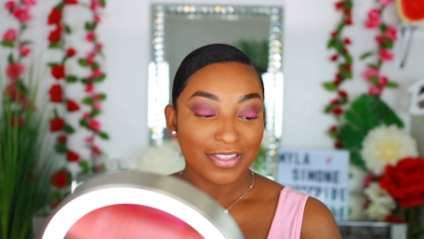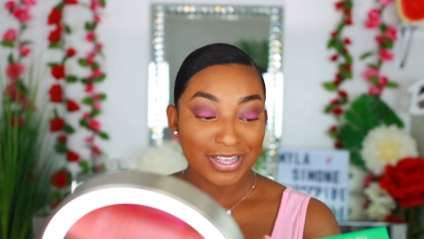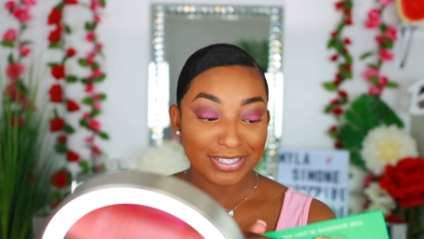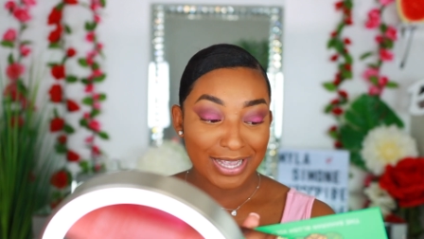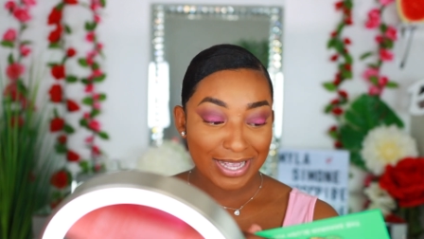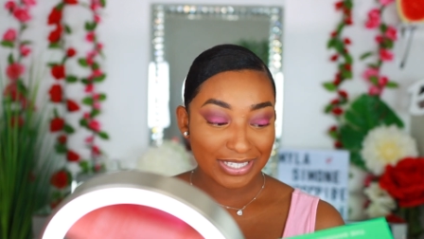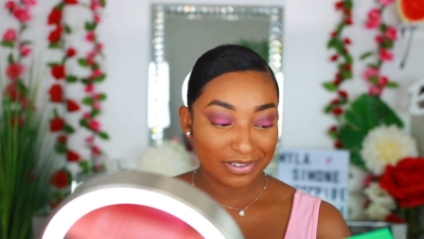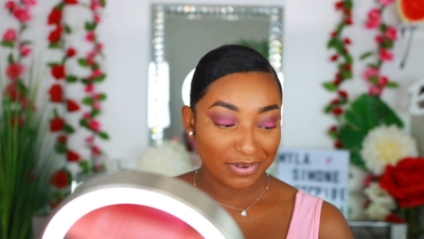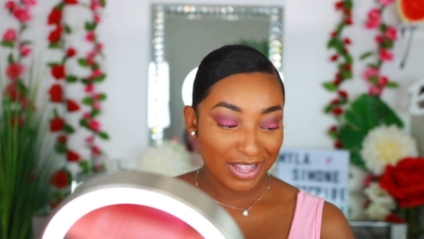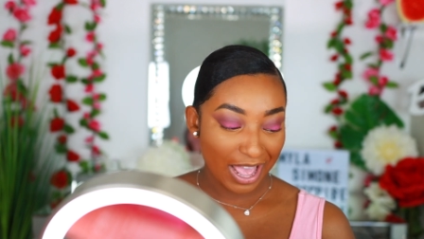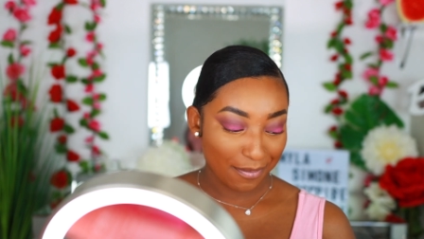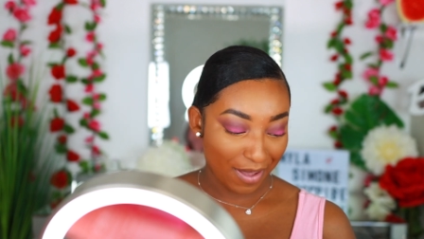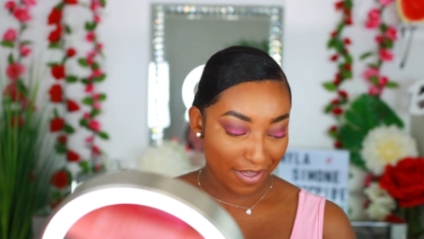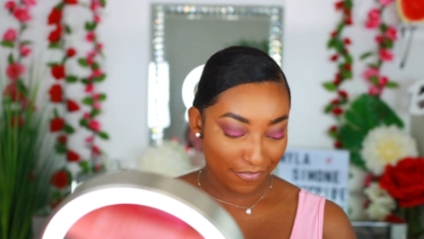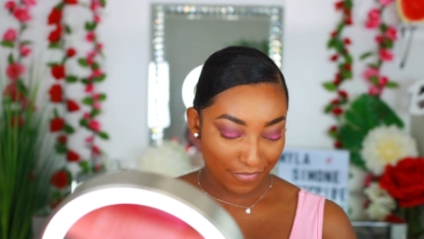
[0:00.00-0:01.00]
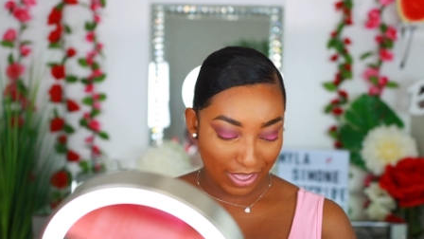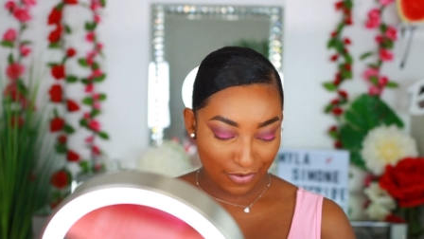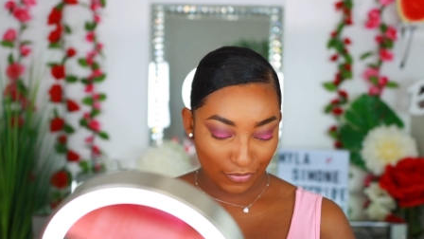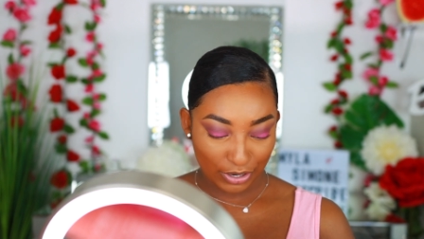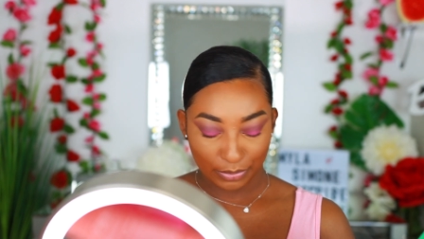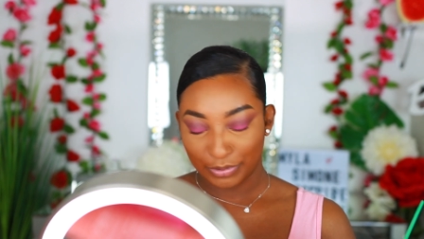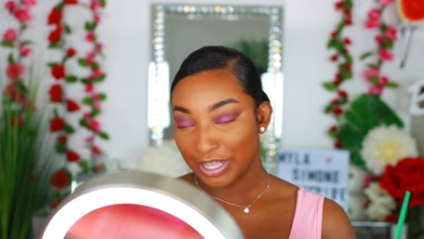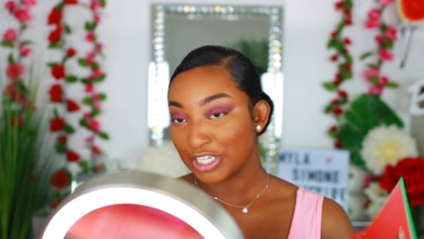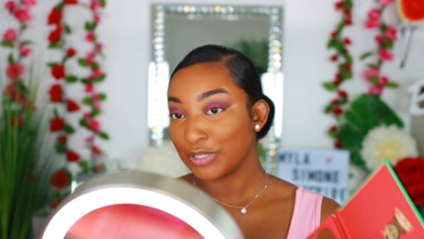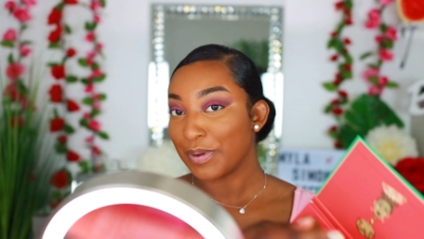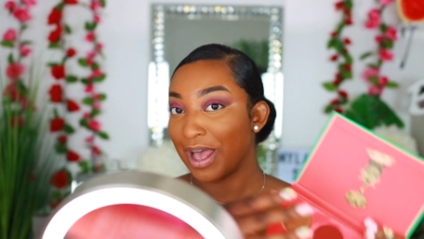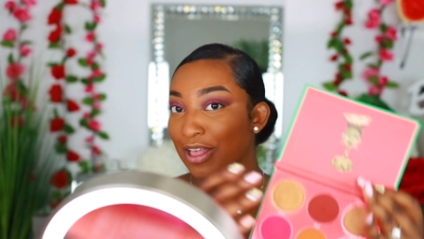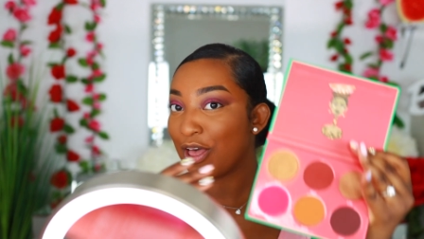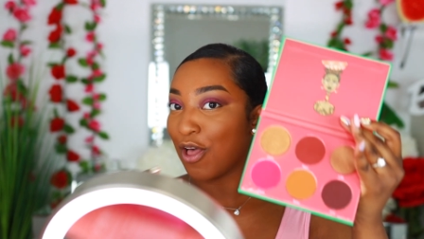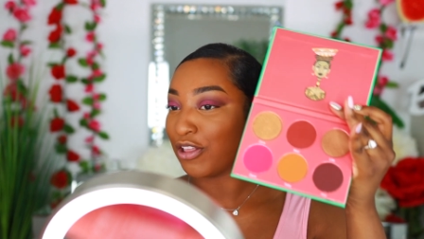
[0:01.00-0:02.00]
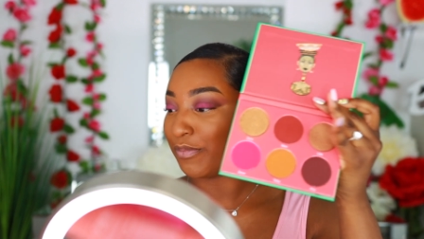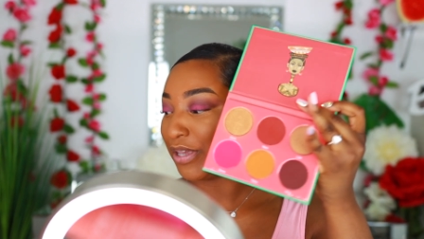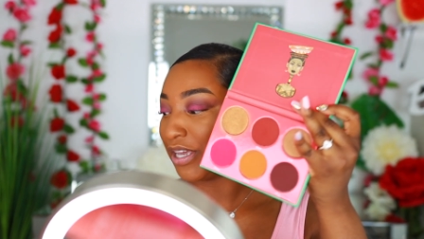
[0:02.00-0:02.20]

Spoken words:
This has to be like my favorite blush palette only